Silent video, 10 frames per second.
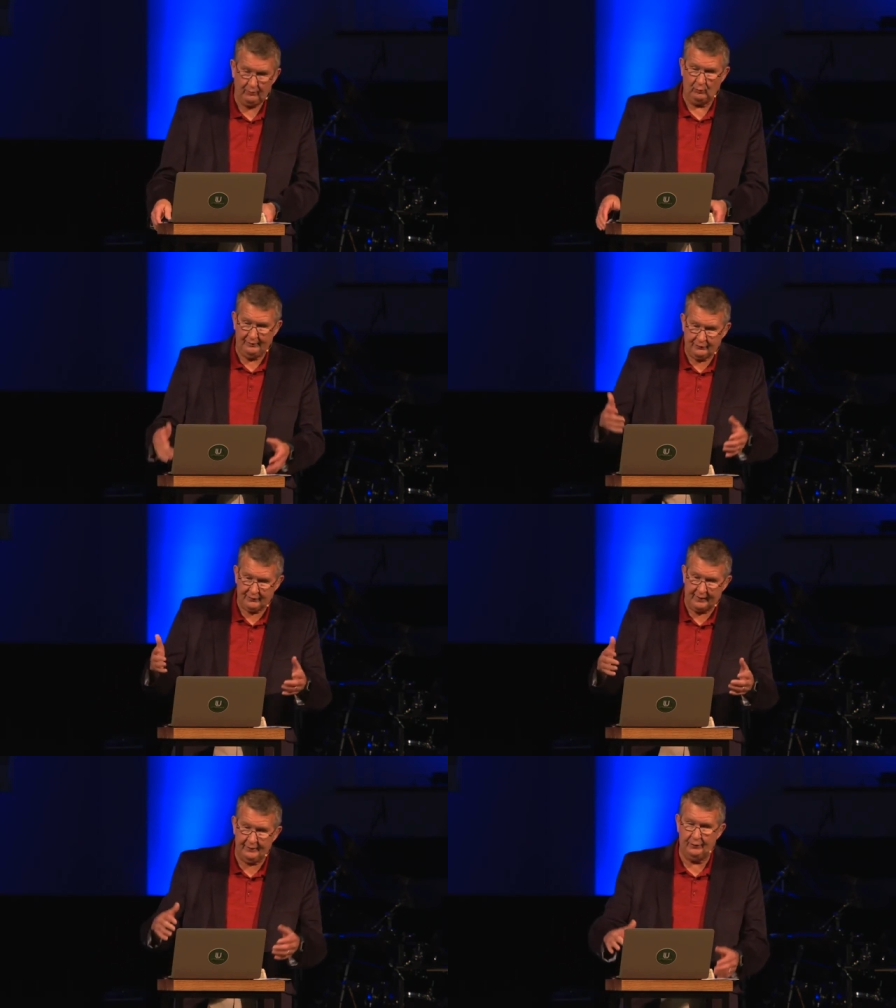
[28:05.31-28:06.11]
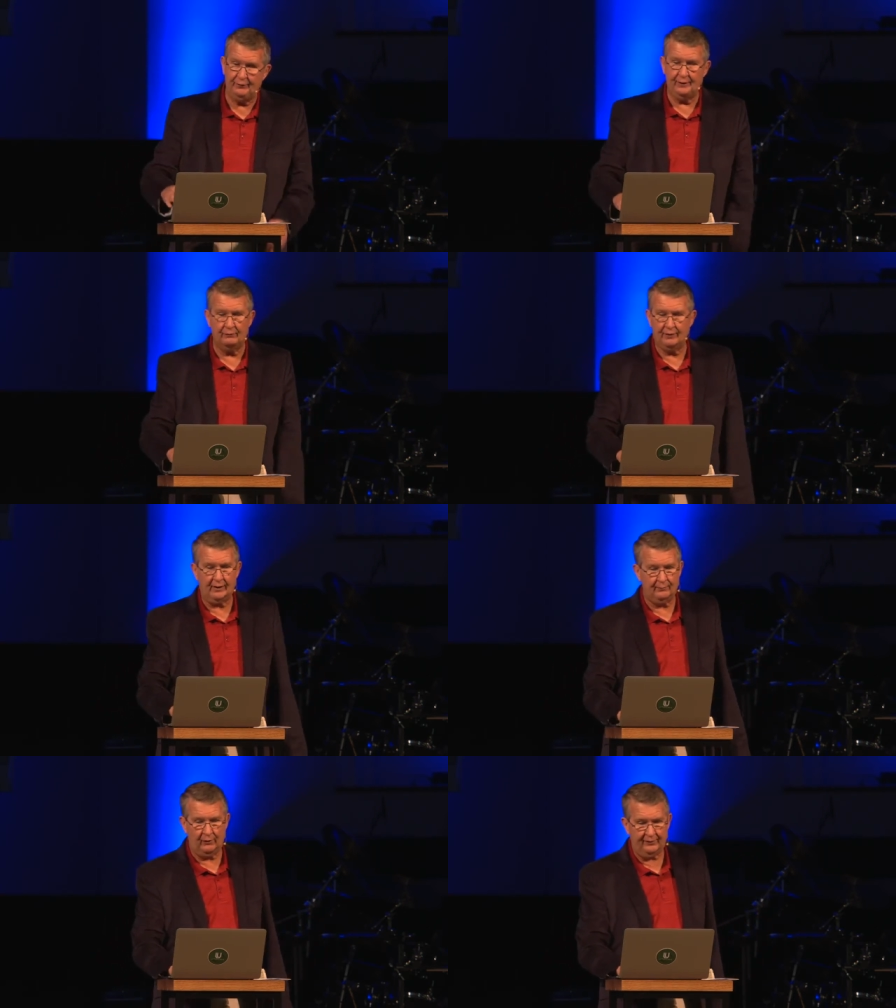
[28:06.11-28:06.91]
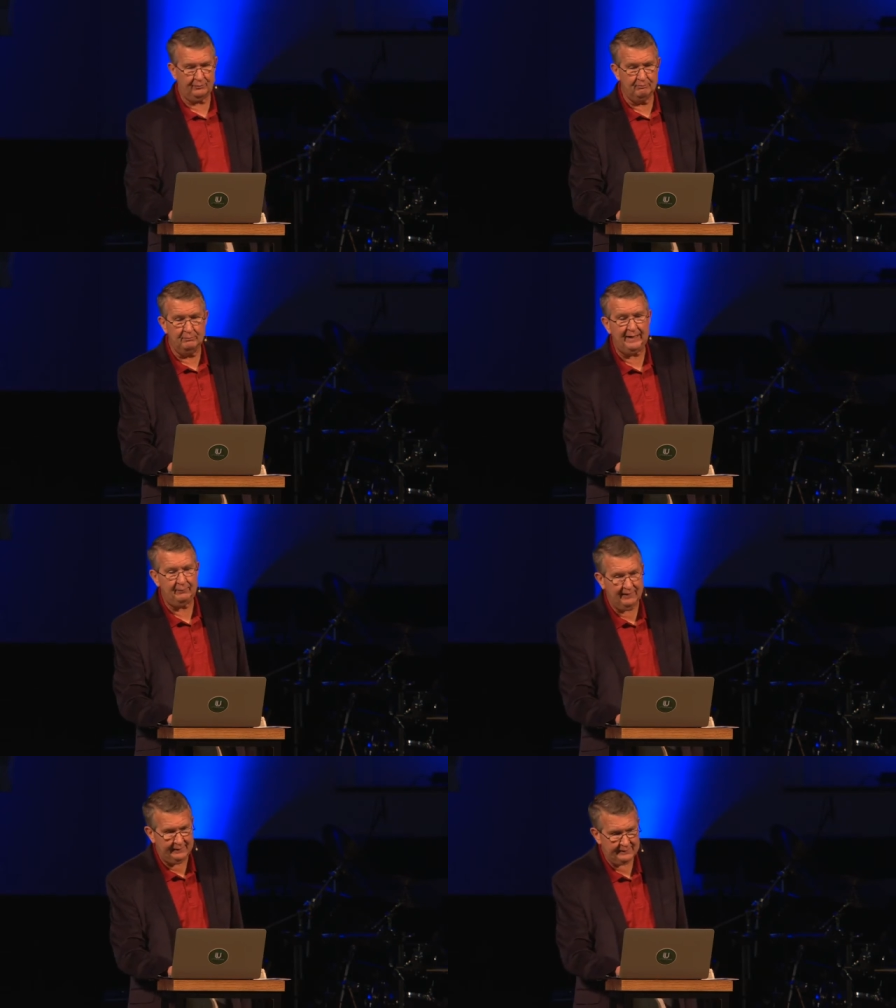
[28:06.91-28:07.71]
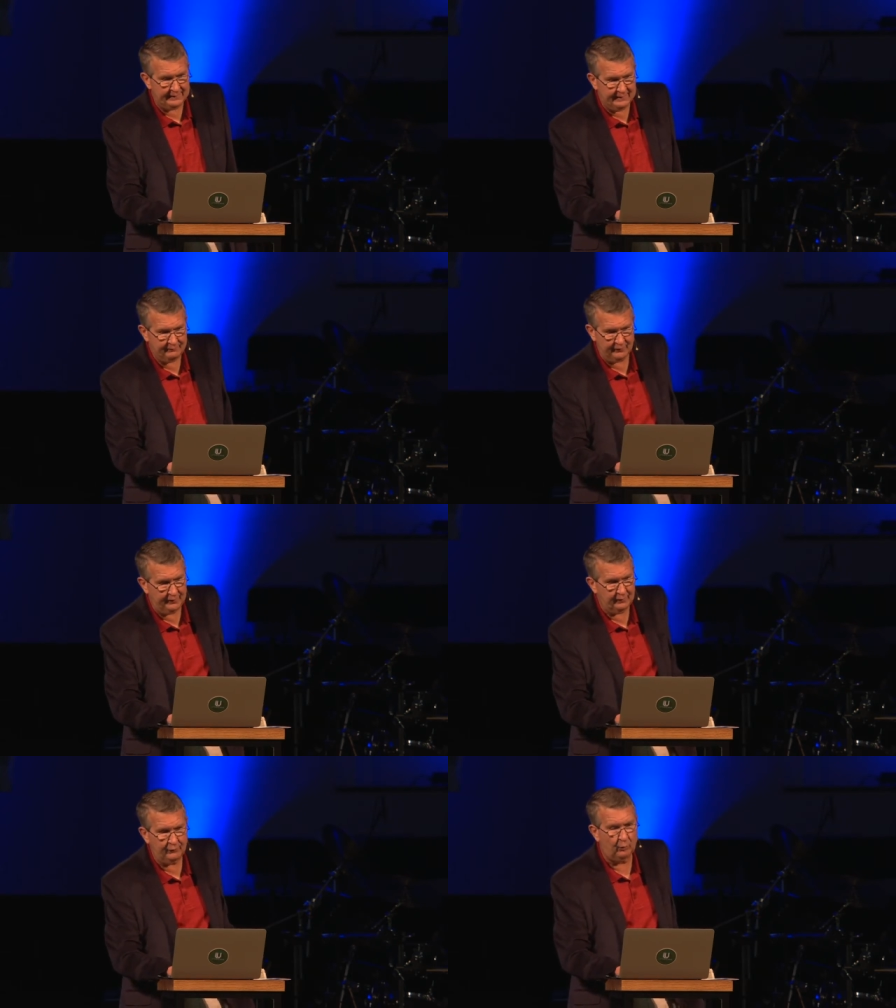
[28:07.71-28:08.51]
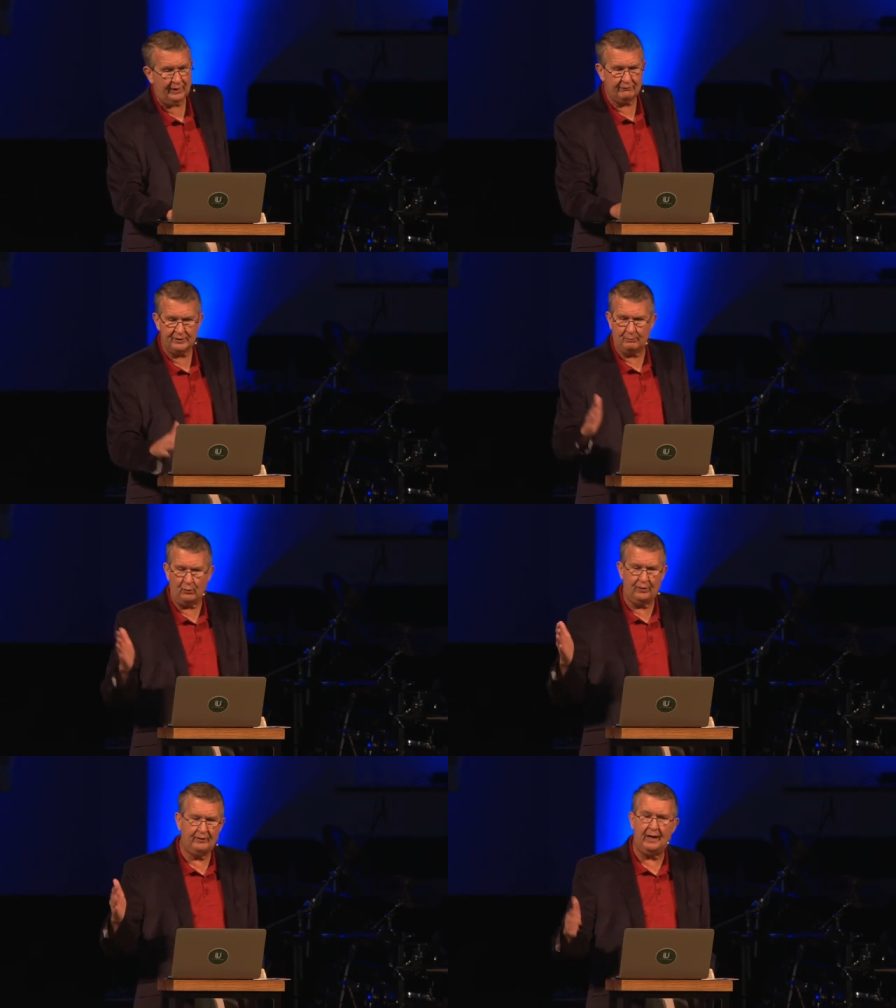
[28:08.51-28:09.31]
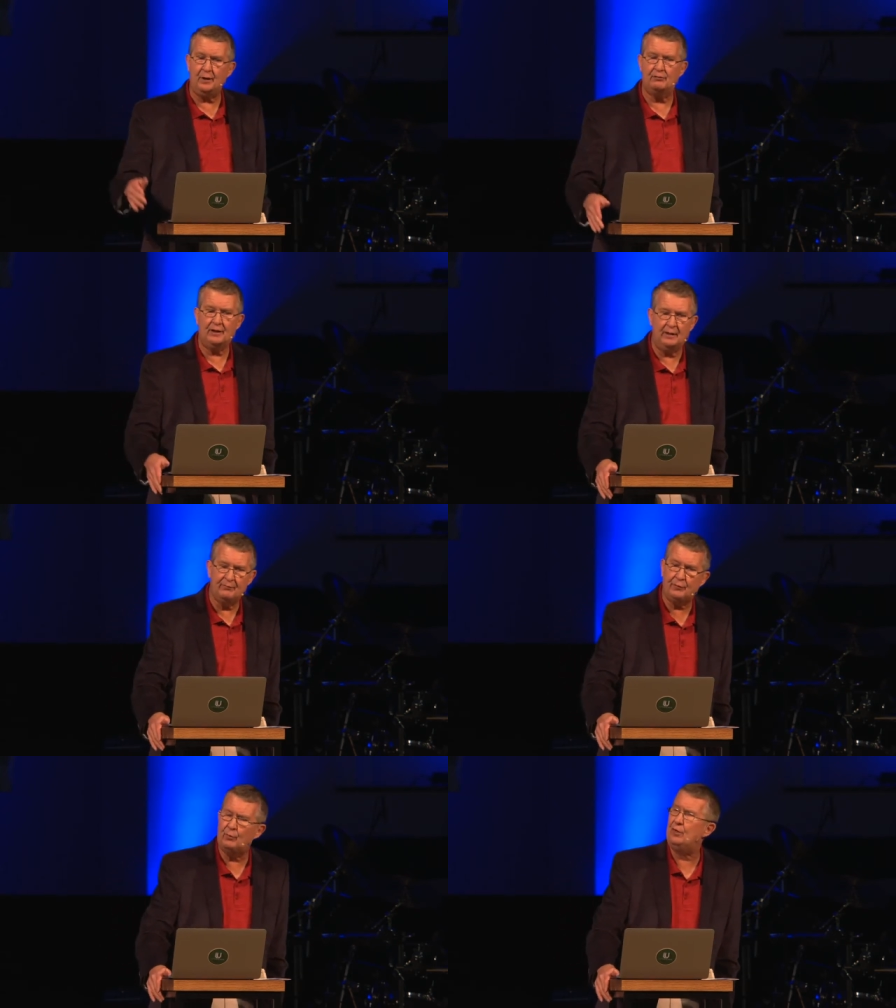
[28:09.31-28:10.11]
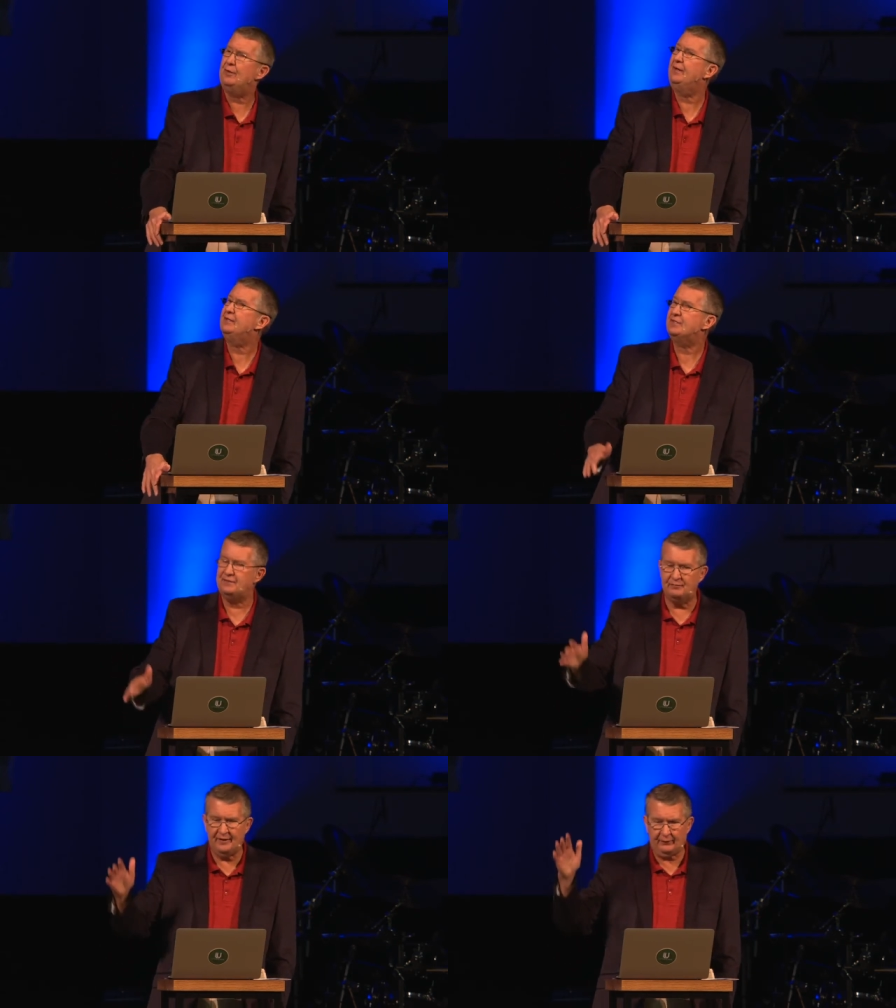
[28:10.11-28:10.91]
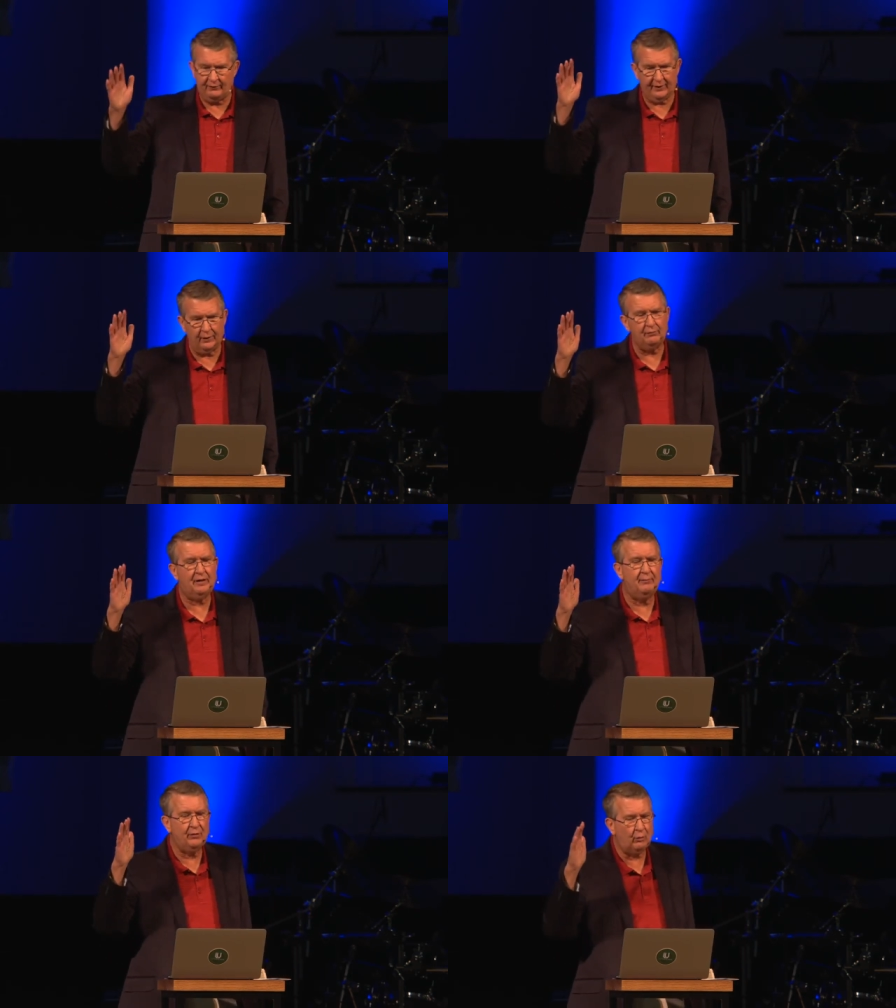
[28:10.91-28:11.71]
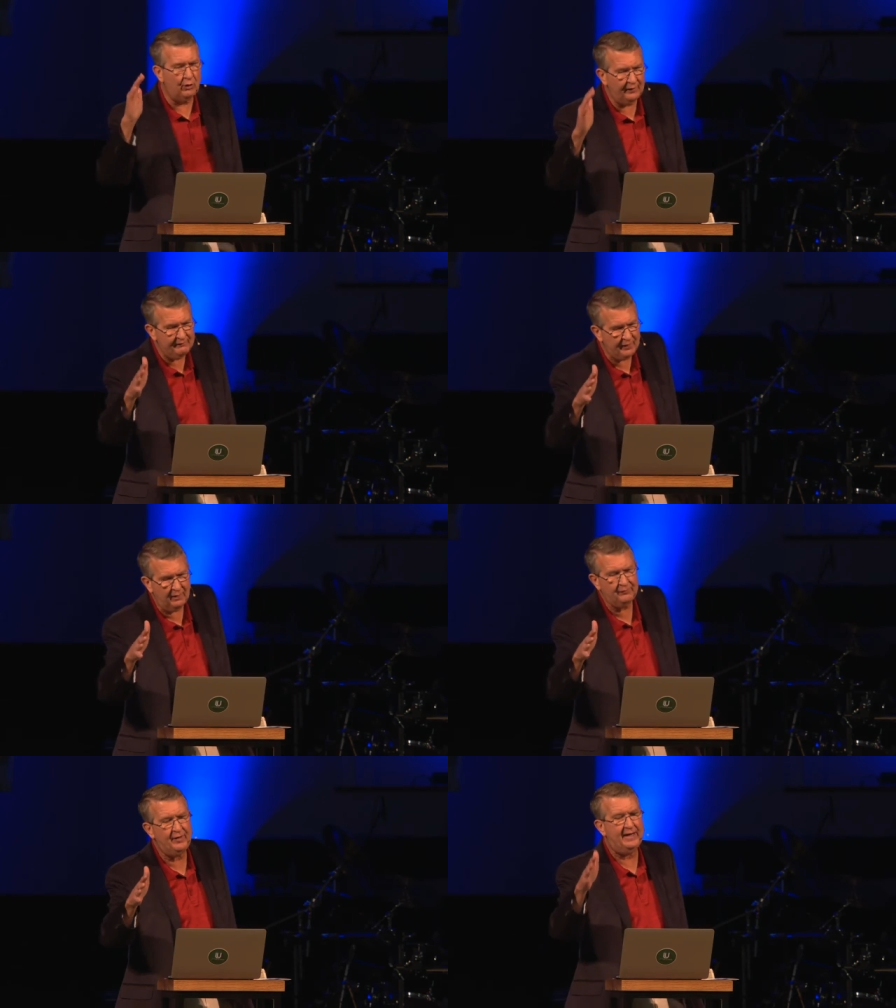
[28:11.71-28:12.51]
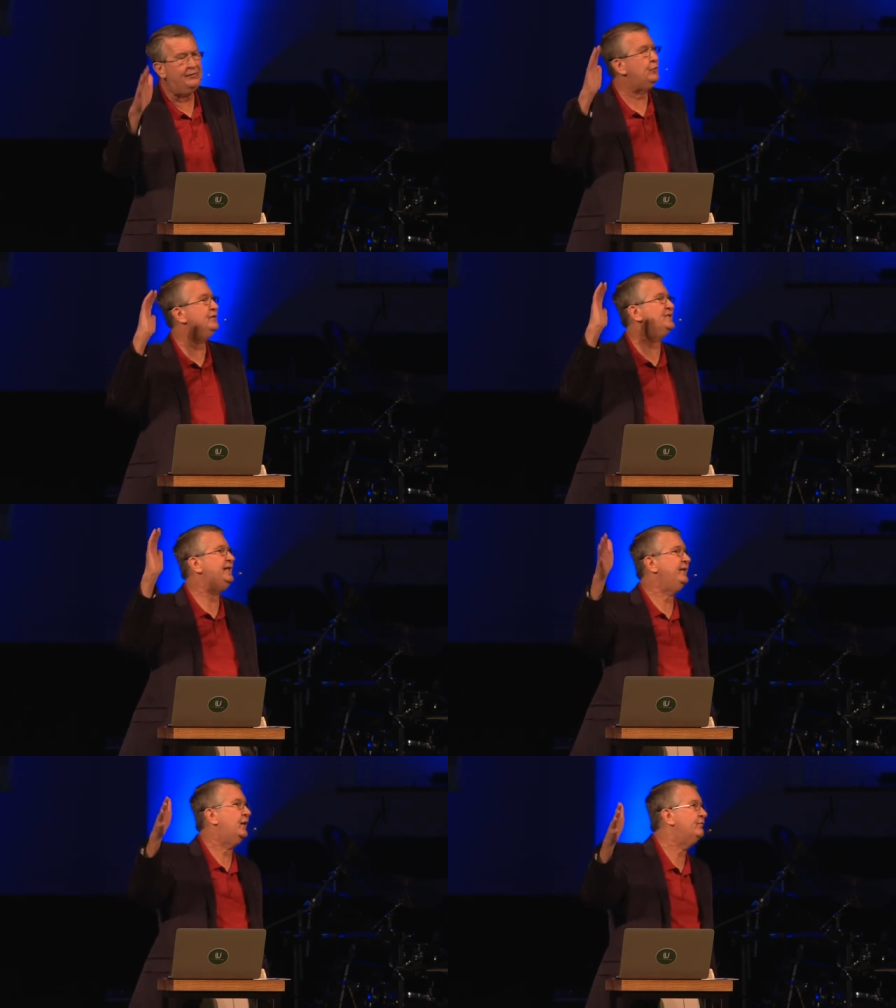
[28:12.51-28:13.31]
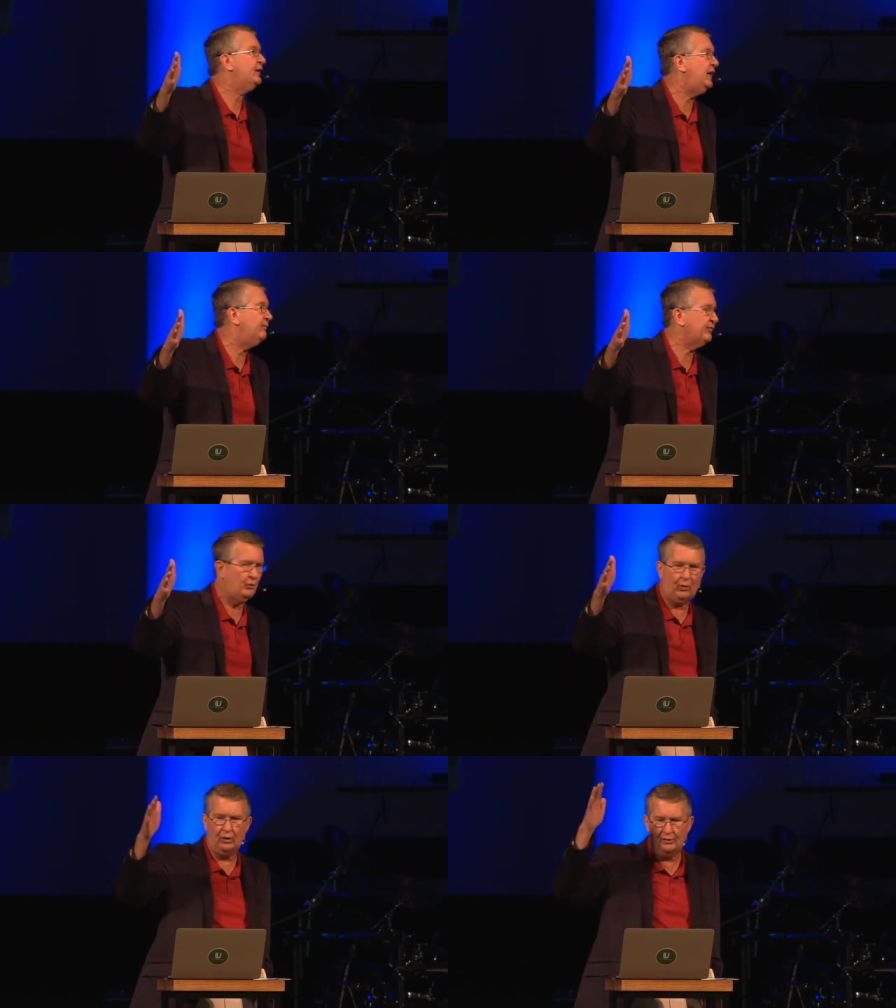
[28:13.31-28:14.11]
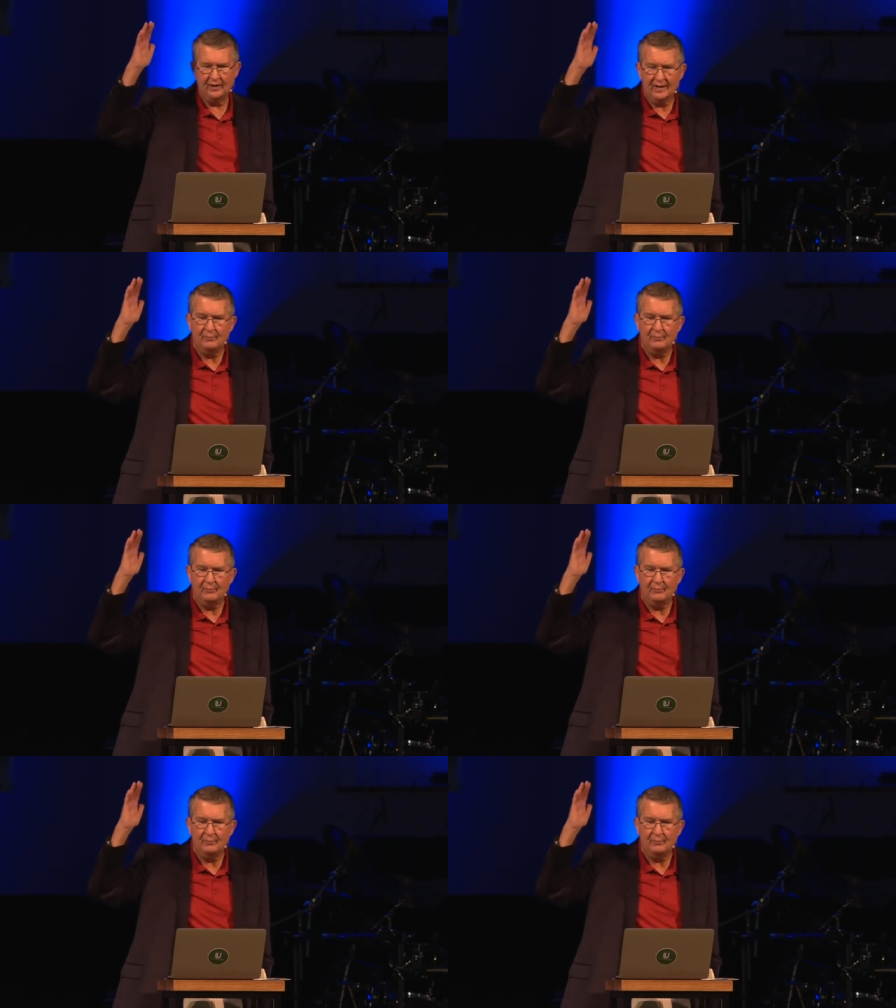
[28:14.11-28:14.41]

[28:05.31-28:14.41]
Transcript: And we've studied who the overcomer is many, many times in here. For whatever is born of God overcomes the world. And this is the victory that overcomes the world, even our faith. Who is he that overcomes the world?